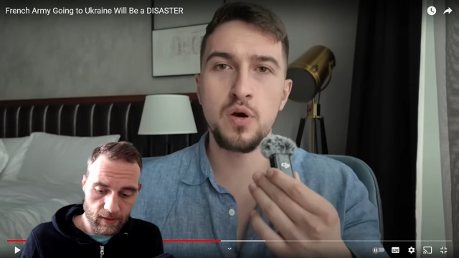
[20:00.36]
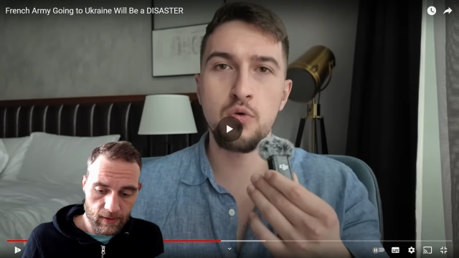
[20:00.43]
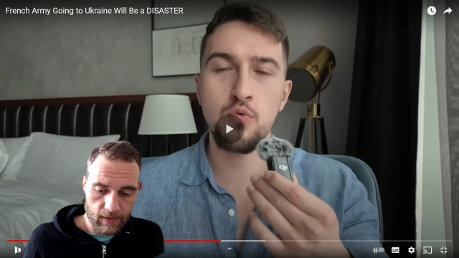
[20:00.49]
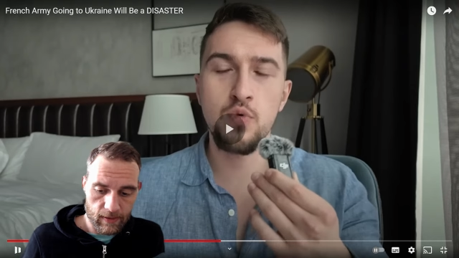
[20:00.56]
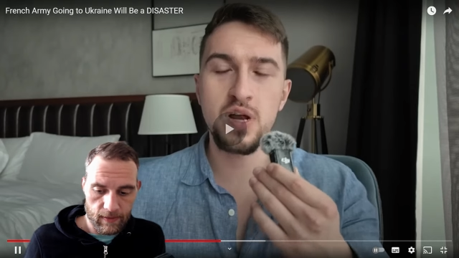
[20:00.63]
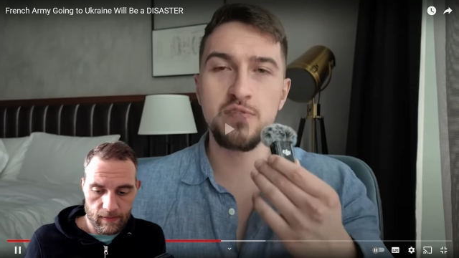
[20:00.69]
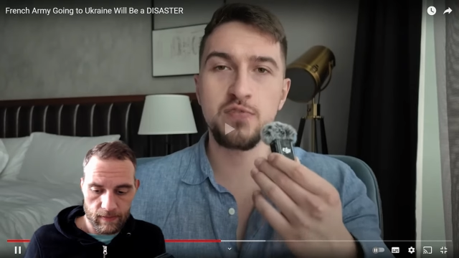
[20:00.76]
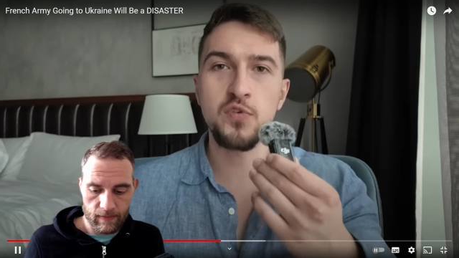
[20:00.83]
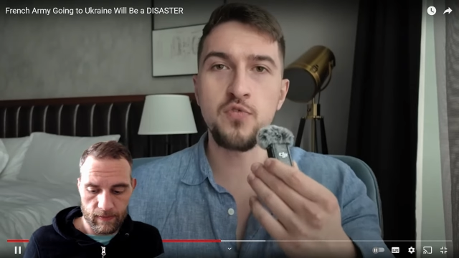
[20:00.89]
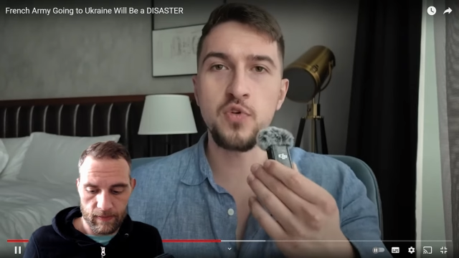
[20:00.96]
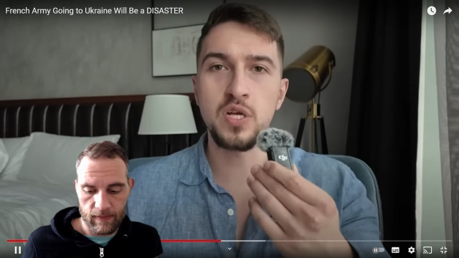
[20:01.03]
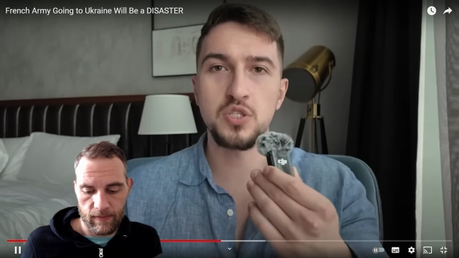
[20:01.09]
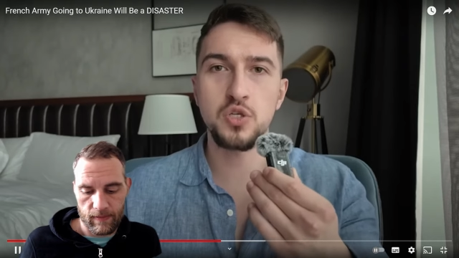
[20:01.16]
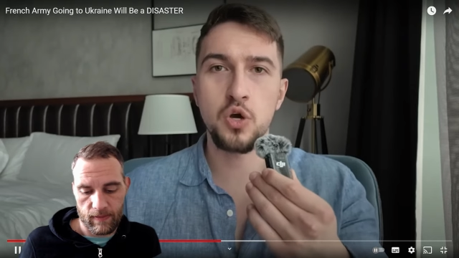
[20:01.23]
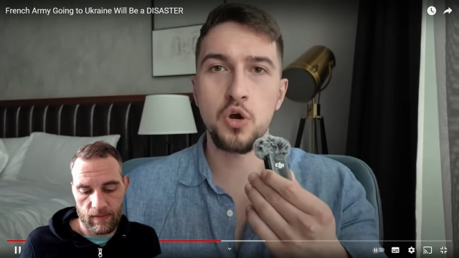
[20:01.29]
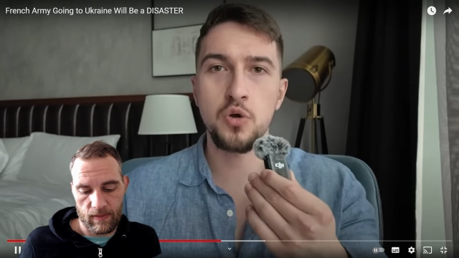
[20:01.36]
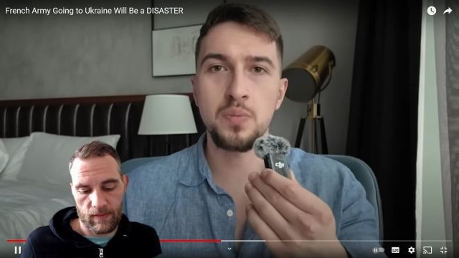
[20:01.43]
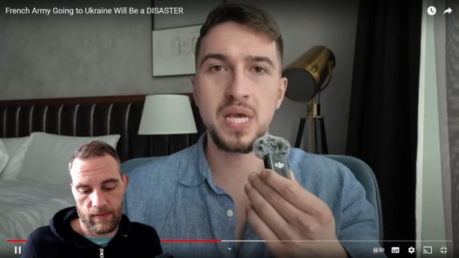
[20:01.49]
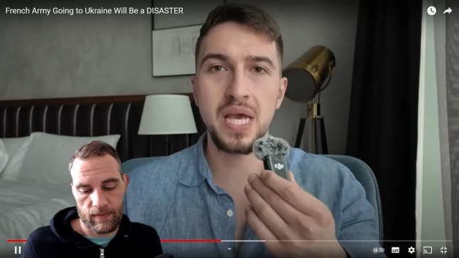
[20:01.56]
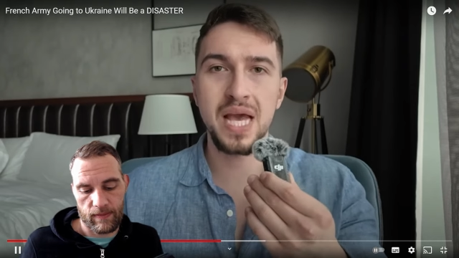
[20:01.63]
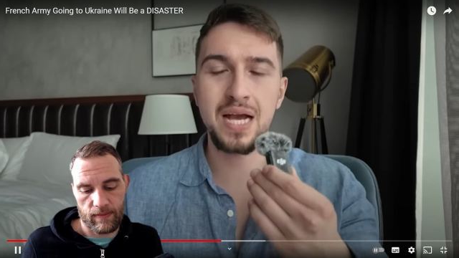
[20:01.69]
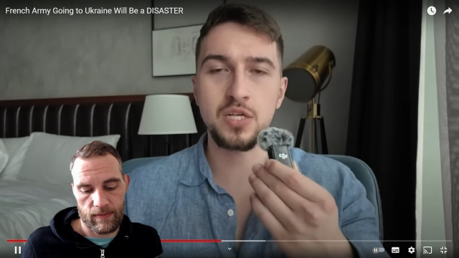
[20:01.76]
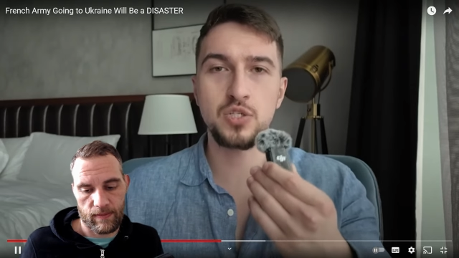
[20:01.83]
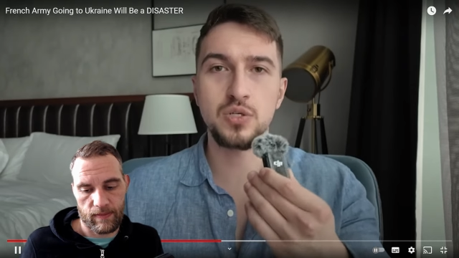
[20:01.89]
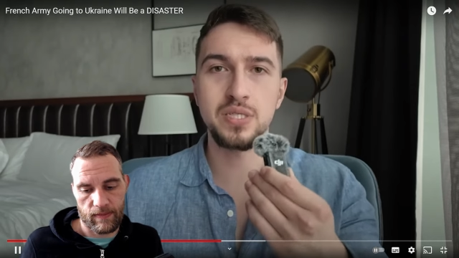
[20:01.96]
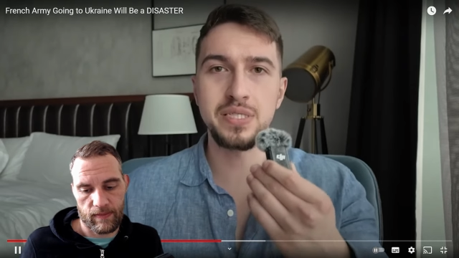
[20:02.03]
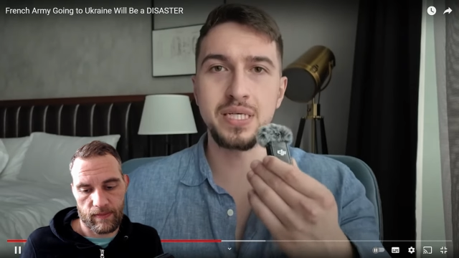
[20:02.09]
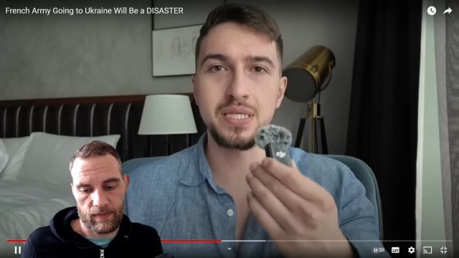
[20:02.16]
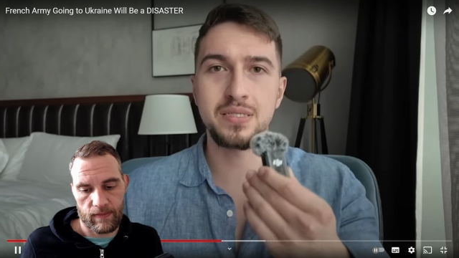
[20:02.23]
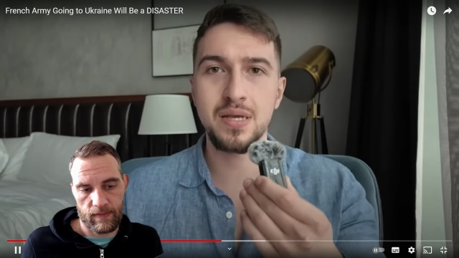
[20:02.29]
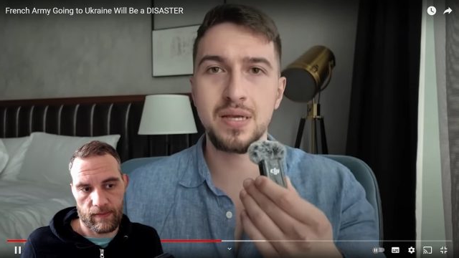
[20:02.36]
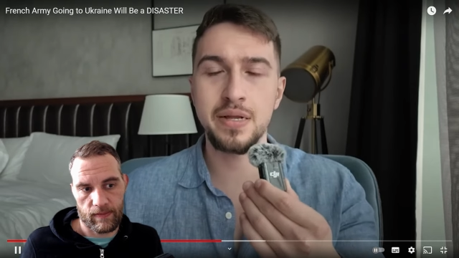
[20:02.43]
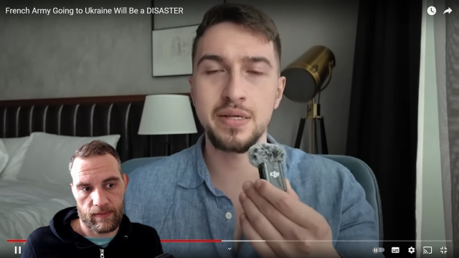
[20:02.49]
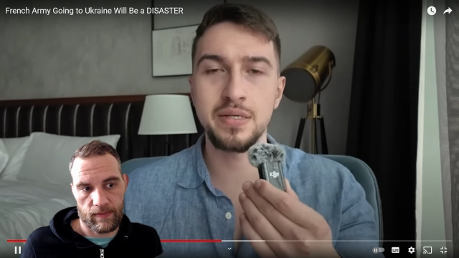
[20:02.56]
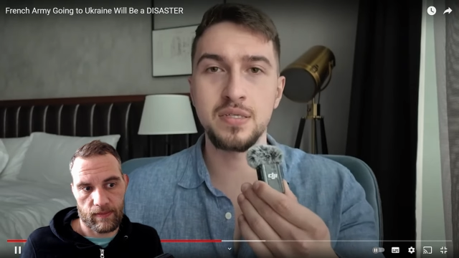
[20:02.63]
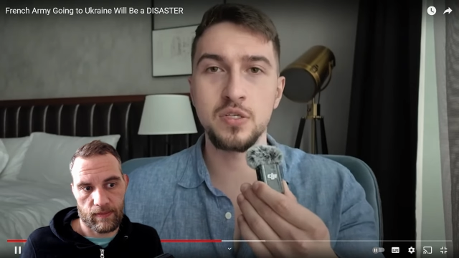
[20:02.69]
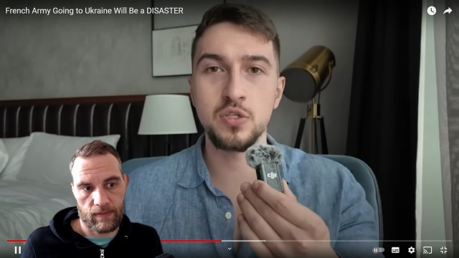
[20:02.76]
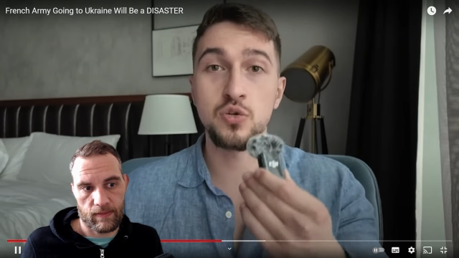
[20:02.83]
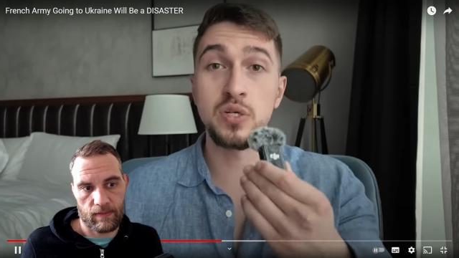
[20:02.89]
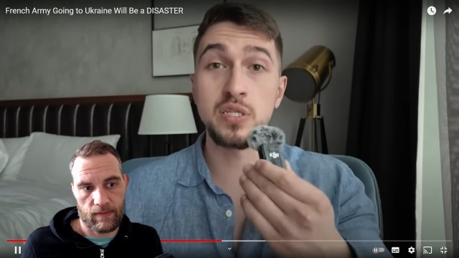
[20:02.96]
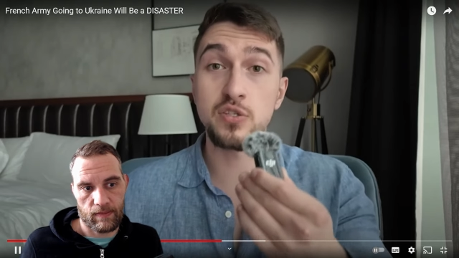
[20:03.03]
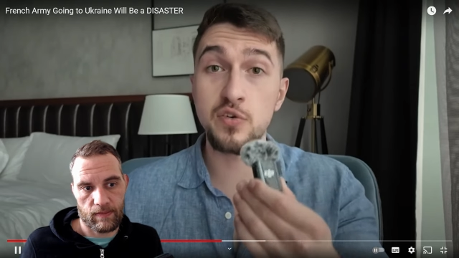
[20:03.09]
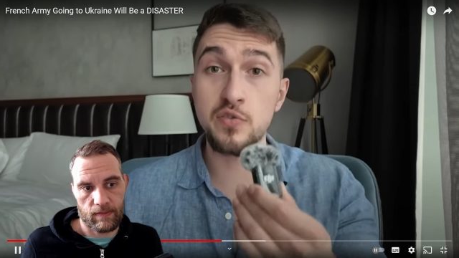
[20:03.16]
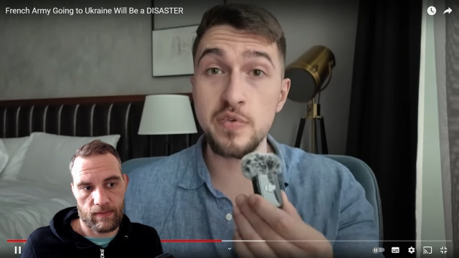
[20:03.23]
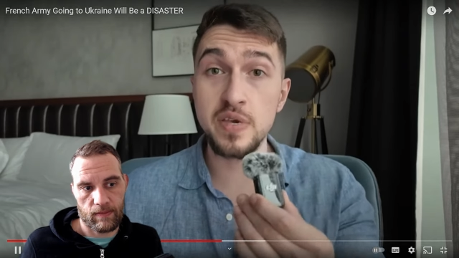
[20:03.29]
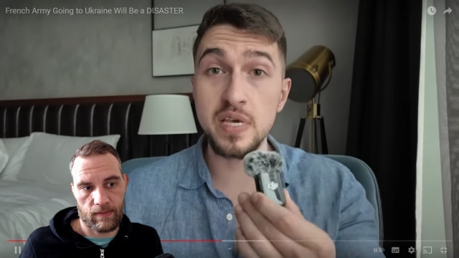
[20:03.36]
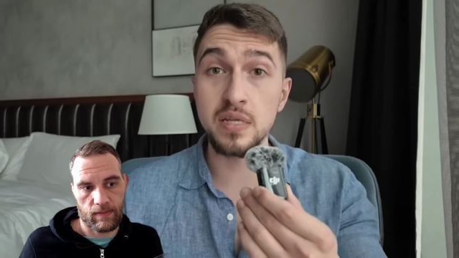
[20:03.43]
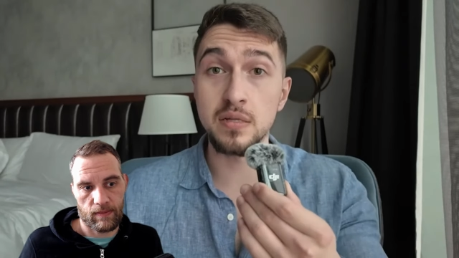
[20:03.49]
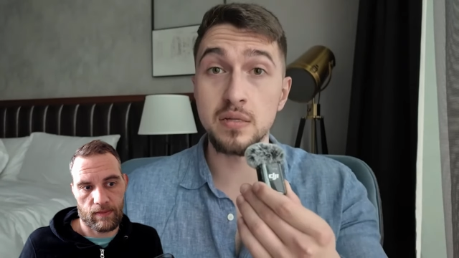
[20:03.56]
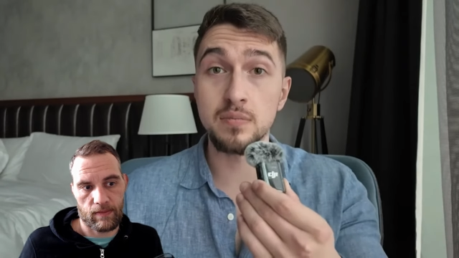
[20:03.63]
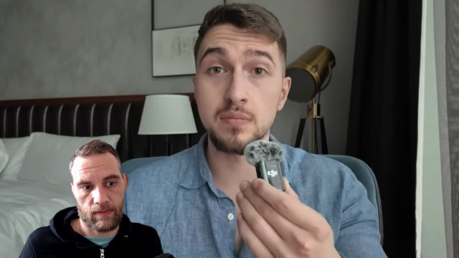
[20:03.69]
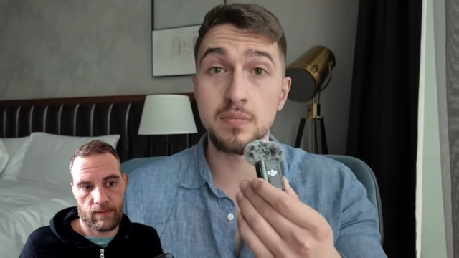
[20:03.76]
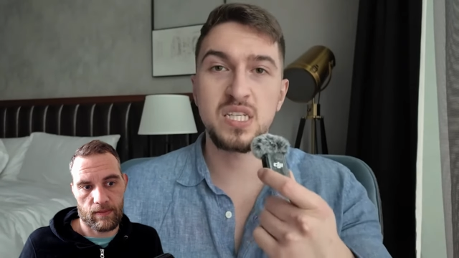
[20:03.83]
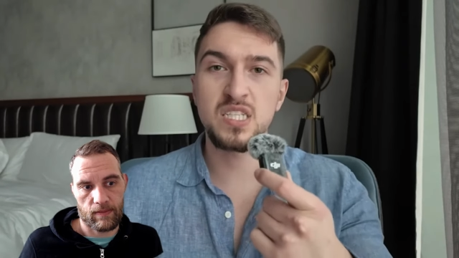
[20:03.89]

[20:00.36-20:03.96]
Speaker 1: But what if the French army actually decided to intervene?